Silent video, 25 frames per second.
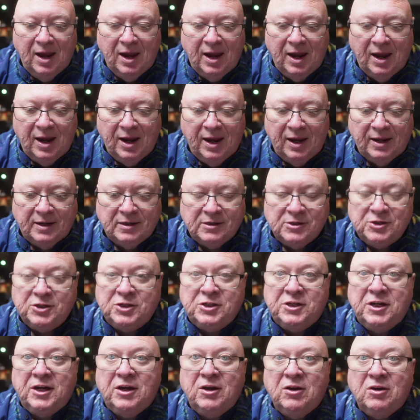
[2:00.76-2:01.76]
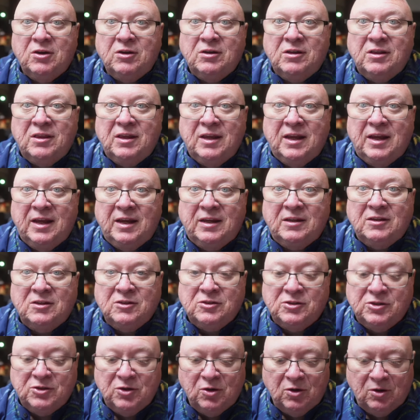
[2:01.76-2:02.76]
and shared the
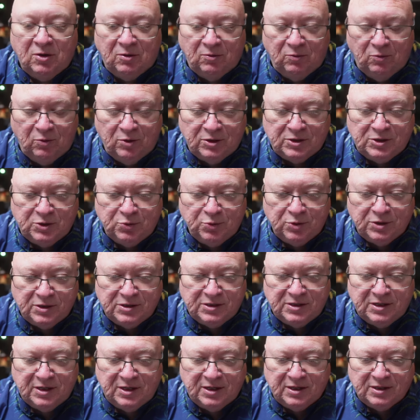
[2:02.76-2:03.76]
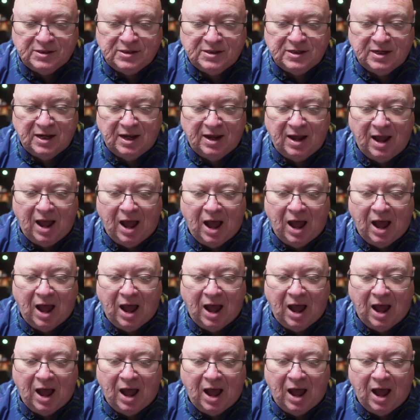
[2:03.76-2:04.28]
dessert, which was this